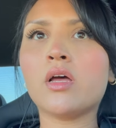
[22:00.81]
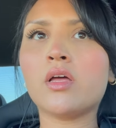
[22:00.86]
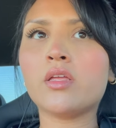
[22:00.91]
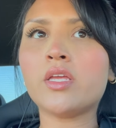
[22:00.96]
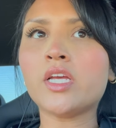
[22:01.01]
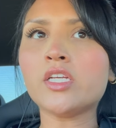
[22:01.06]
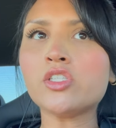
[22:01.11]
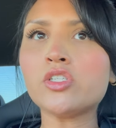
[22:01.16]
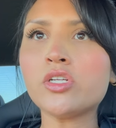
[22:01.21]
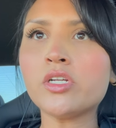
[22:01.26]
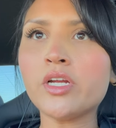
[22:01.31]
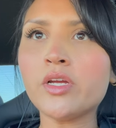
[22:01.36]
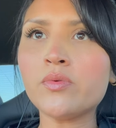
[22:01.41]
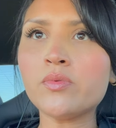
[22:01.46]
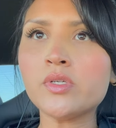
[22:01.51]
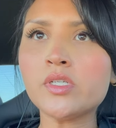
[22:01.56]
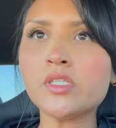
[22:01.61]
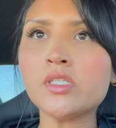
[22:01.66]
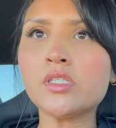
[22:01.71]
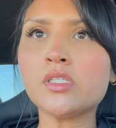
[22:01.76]
yesterday
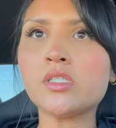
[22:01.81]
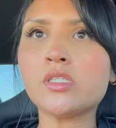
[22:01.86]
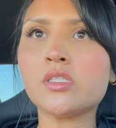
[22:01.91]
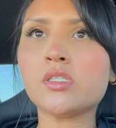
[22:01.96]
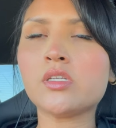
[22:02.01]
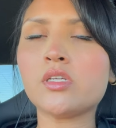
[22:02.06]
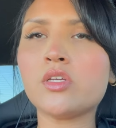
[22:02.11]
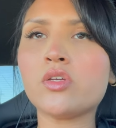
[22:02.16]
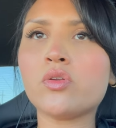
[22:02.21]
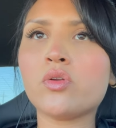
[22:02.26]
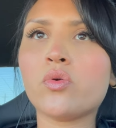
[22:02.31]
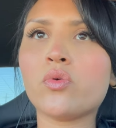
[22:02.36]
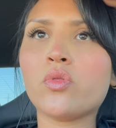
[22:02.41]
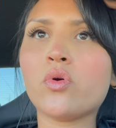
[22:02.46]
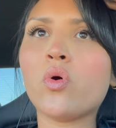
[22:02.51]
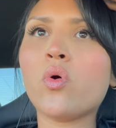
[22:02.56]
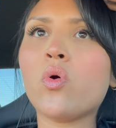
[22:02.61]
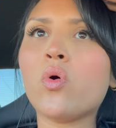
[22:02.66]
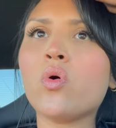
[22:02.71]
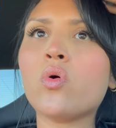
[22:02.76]
was, you know,
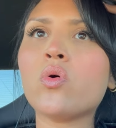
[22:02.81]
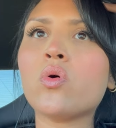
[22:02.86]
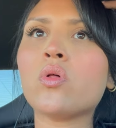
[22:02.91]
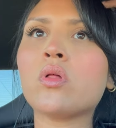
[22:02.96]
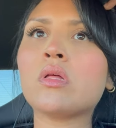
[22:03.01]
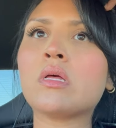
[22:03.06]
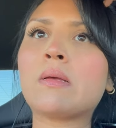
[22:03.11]
the whole